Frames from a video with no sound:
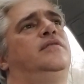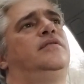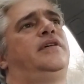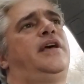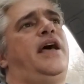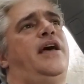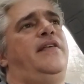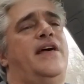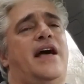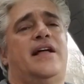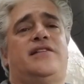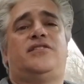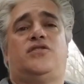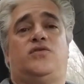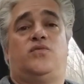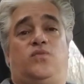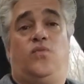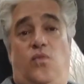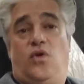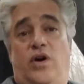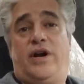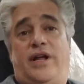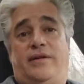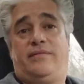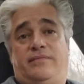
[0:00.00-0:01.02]
Okay, that's
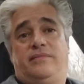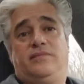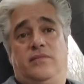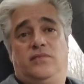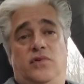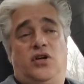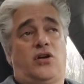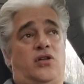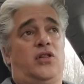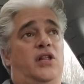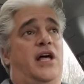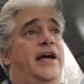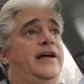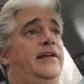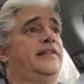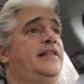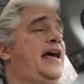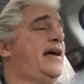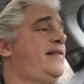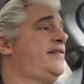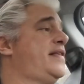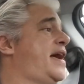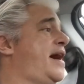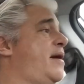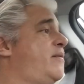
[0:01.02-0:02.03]
what it looked like,
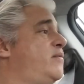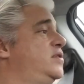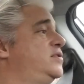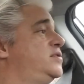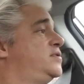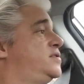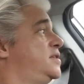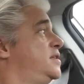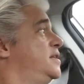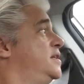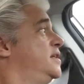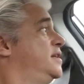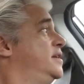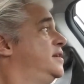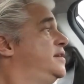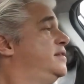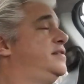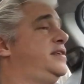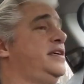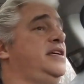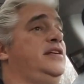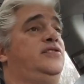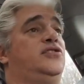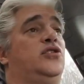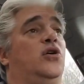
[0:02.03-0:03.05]
and that was
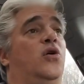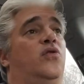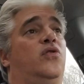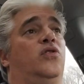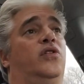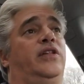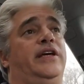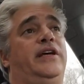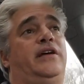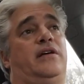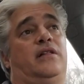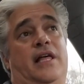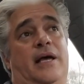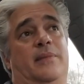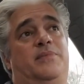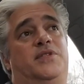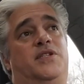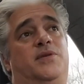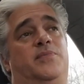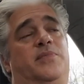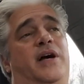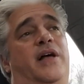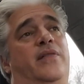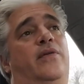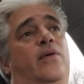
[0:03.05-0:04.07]
the total
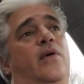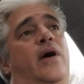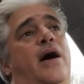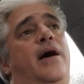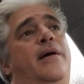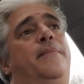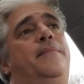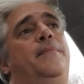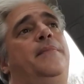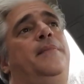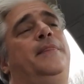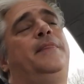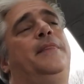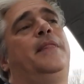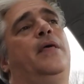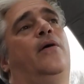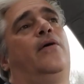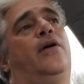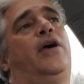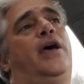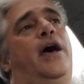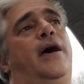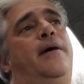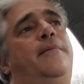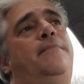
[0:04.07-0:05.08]
eclipse, by the way.
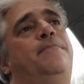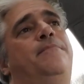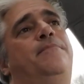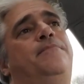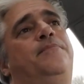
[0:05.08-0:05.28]
Okay,